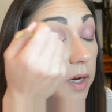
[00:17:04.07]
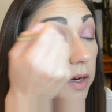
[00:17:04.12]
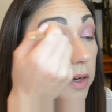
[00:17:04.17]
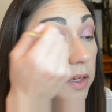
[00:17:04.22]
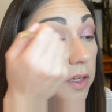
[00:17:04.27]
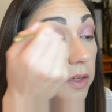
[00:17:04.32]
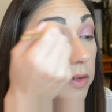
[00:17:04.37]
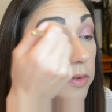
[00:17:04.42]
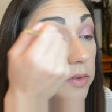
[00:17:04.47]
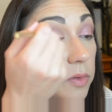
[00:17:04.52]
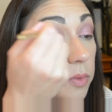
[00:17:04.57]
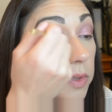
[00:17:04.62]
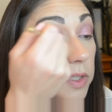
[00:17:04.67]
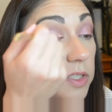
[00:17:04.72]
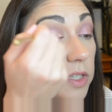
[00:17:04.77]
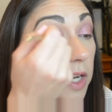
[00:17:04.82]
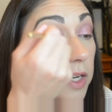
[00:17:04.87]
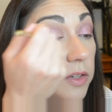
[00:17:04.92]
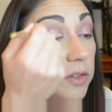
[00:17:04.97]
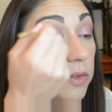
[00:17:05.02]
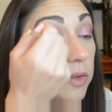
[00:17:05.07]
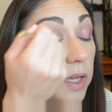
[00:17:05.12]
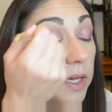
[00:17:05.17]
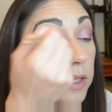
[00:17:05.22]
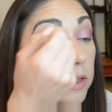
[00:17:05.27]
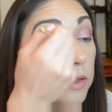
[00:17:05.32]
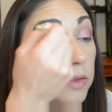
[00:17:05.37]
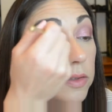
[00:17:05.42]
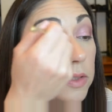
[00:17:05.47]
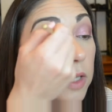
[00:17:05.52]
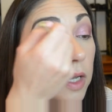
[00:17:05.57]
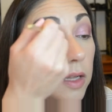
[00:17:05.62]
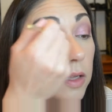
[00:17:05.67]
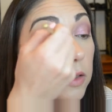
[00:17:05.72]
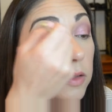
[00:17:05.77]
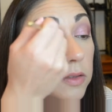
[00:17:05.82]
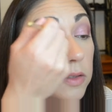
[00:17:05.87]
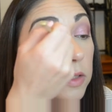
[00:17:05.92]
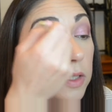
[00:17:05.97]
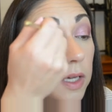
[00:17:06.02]
I already used, which I do like those
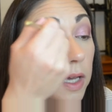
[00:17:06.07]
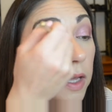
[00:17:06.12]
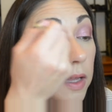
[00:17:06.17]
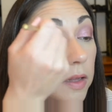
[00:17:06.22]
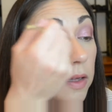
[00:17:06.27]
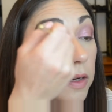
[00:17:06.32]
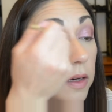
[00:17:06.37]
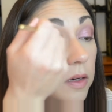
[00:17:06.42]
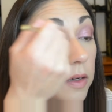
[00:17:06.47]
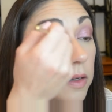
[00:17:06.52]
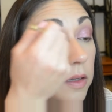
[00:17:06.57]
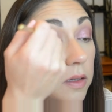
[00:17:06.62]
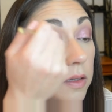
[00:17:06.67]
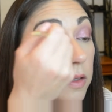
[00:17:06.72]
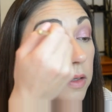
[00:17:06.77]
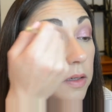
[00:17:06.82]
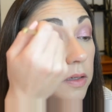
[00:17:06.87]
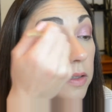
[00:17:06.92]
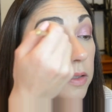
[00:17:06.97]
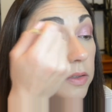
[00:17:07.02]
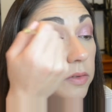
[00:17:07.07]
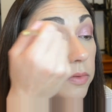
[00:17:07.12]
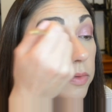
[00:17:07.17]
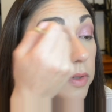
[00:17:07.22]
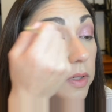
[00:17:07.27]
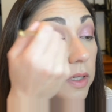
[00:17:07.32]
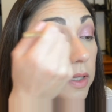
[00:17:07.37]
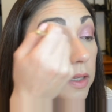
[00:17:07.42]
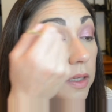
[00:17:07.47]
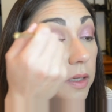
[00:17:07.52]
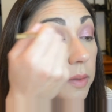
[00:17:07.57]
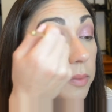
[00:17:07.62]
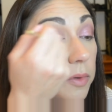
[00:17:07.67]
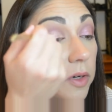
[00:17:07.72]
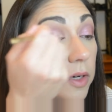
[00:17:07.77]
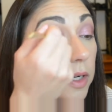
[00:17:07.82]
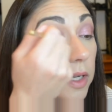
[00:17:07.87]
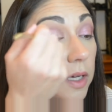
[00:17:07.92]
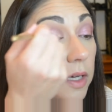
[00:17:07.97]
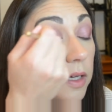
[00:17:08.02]
colors together. It's really
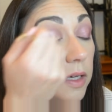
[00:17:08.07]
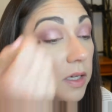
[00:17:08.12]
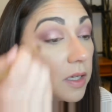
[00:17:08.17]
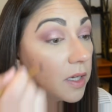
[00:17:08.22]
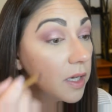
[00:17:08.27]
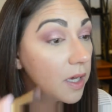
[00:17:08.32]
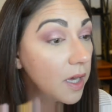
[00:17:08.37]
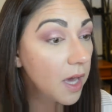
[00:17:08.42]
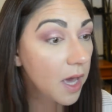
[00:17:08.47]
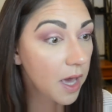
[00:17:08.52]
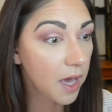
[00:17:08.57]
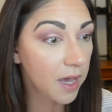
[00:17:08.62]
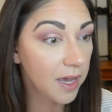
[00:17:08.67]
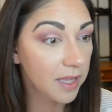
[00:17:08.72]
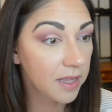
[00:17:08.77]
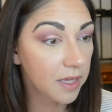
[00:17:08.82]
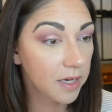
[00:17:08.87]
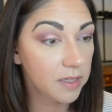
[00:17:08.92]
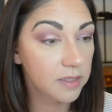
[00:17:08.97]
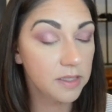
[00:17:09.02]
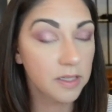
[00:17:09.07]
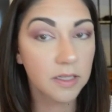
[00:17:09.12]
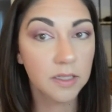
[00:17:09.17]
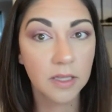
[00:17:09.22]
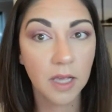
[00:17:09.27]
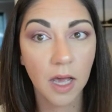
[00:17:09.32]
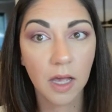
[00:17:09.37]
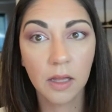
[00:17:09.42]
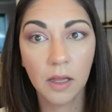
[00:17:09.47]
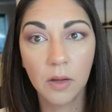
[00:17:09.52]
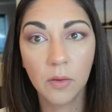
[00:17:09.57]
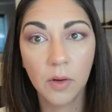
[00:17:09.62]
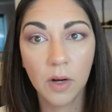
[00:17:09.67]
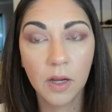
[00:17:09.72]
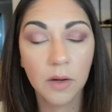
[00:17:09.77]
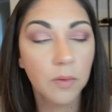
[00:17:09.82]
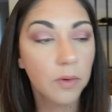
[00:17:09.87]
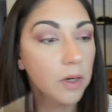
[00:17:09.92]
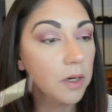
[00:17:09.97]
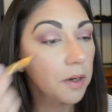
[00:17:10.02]
pretty. Yay, that is exactly what
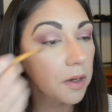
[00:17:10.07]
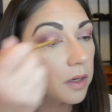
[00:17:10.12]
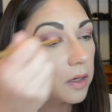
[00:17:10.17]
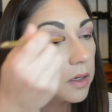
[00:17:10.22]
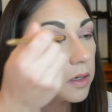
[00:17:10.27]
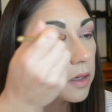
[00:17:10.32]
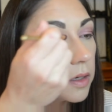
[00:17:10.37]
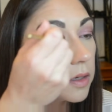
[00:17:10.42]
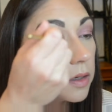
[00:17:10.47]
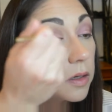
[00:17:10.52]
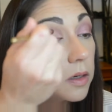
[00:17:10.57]
I wanted.